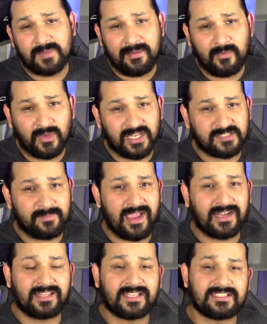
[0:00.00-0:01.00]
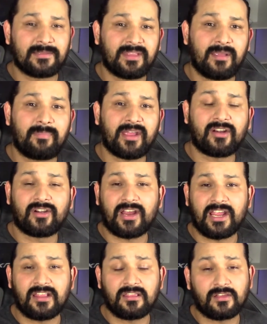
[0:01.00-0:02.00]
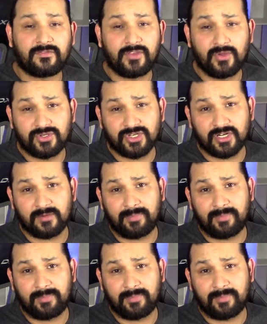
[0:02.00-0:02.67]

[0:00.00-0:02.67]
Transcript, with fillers: maybe we'll expand into something bigger in the future.